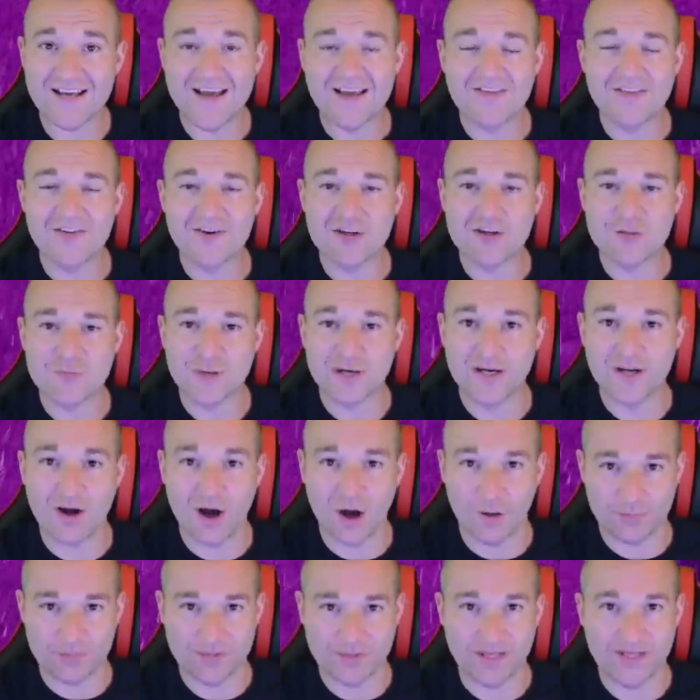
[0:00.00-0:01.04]
there's been an
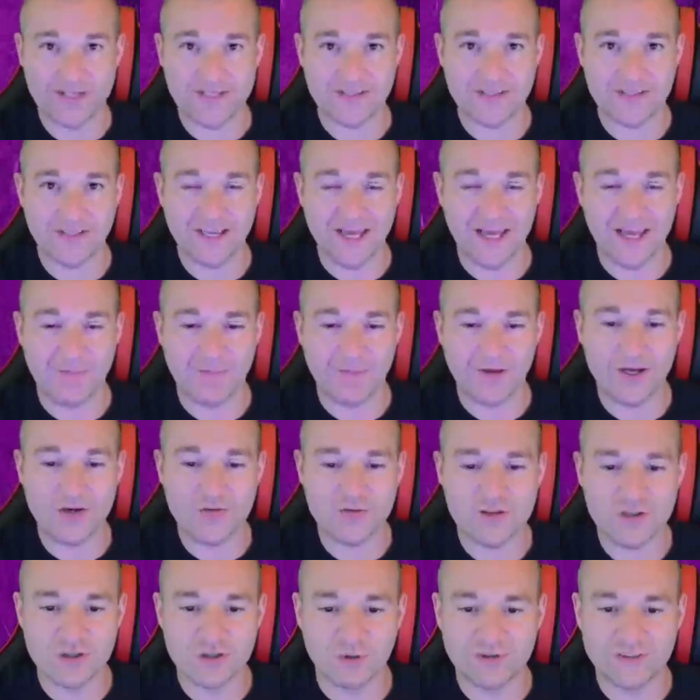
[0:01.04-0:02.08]
update to the game
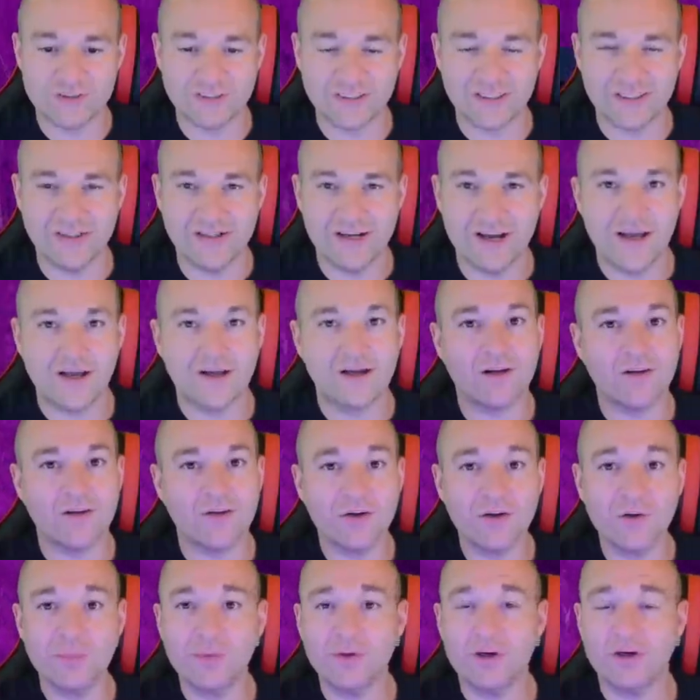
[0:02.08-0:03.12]
introducing a
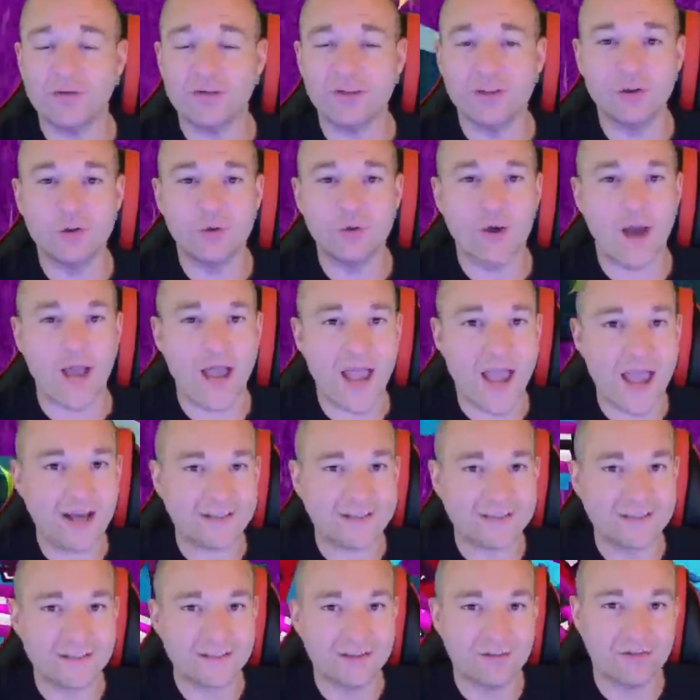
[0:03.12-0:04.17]
little bit of a new
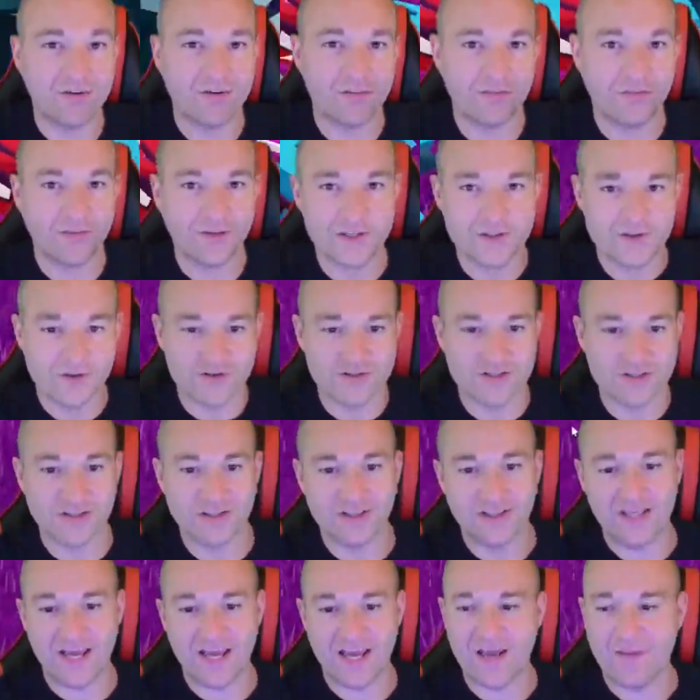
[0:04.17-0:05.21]
active feature to the
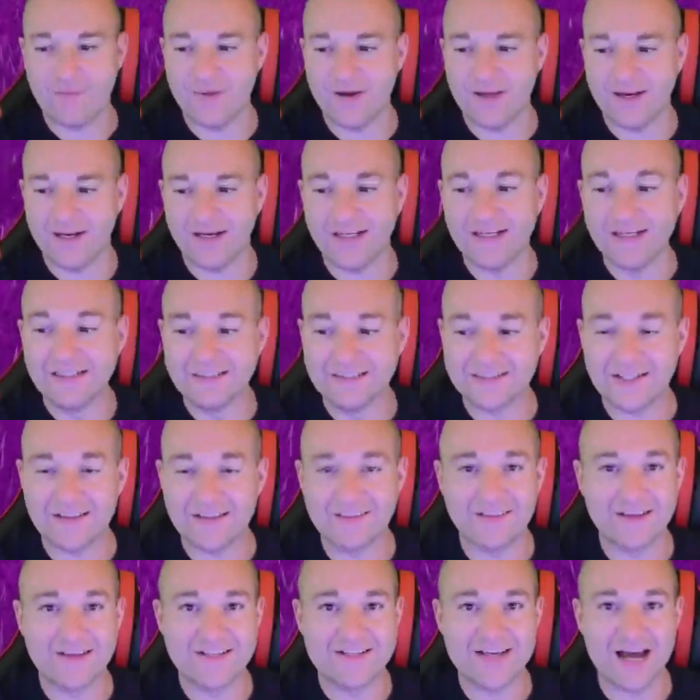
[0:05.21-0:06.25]
game. It is
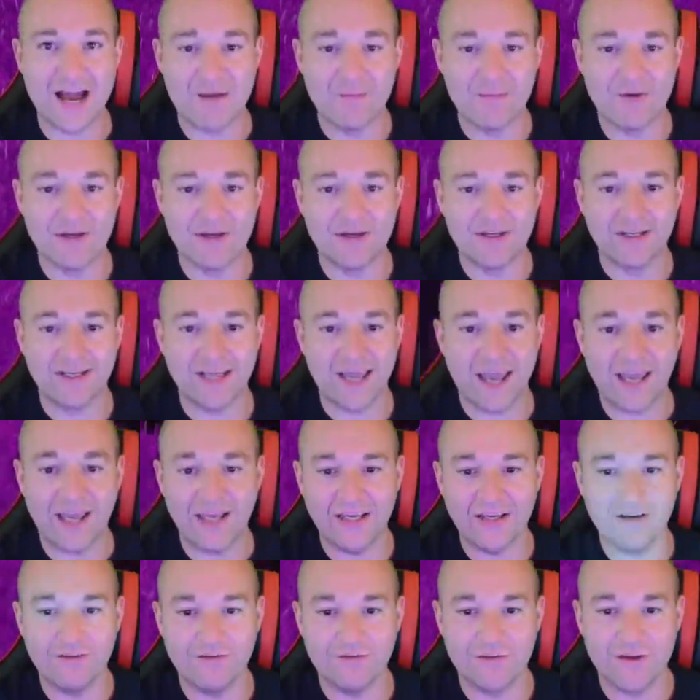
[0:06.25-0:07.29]
the diamond
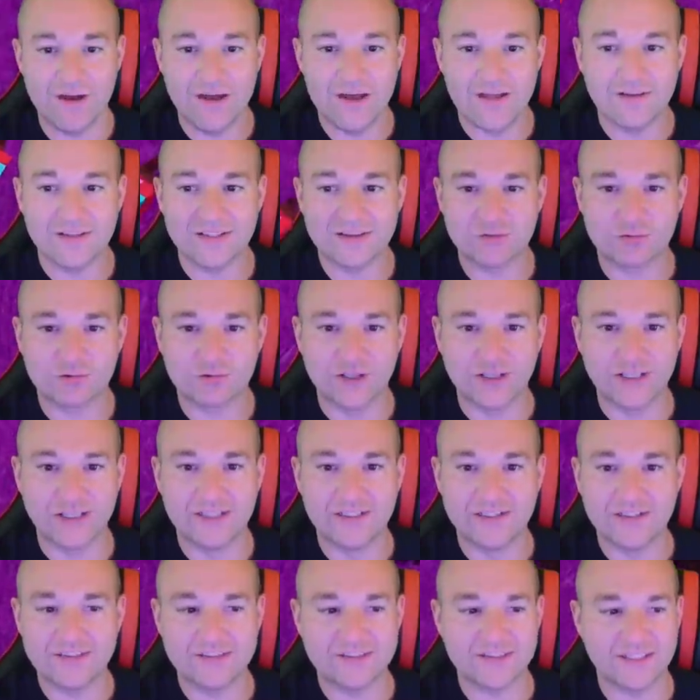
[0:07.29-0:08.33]
cave that's right in
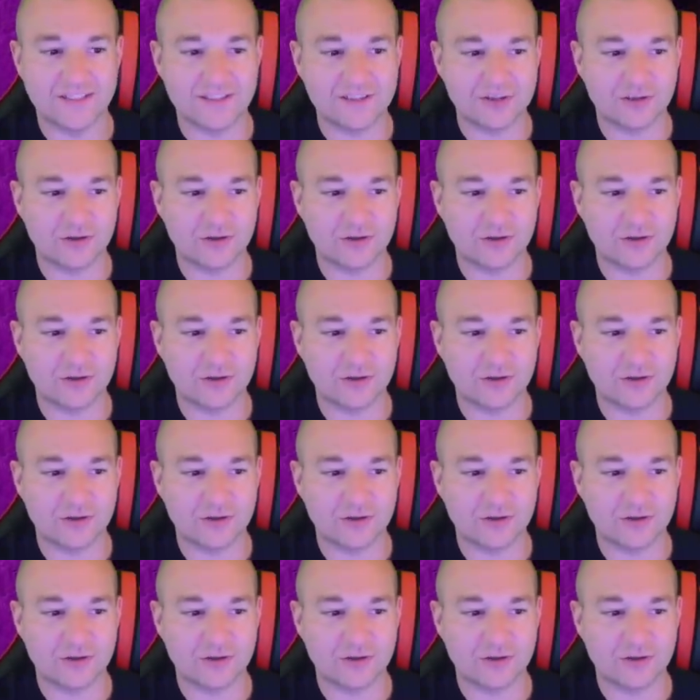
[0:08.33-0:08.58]
the center